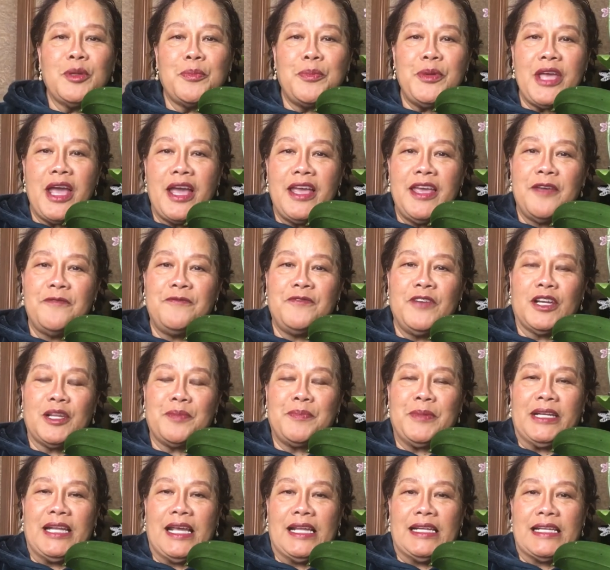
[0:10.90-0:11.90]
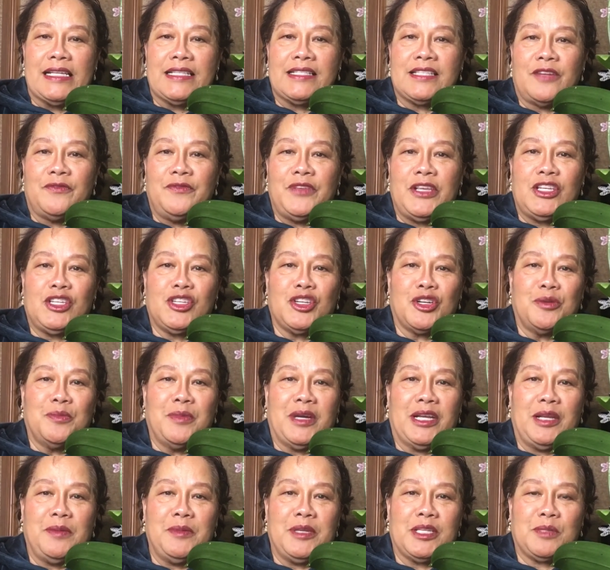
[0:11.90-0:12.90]
P I A Philippine Islands Adventure.
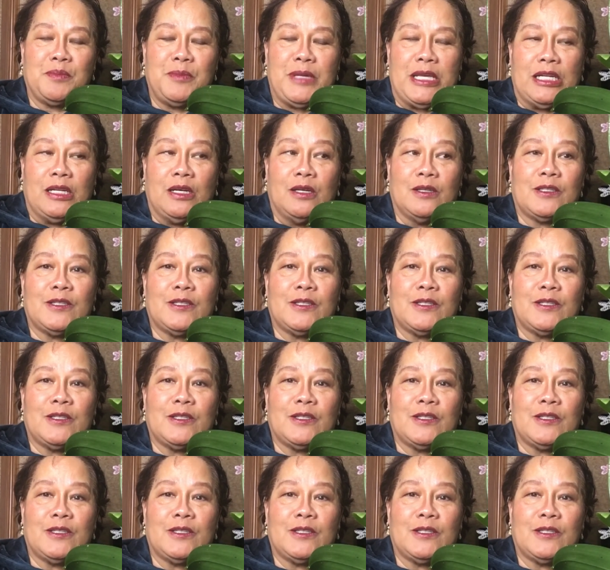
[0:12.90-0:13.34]
My name is Milo.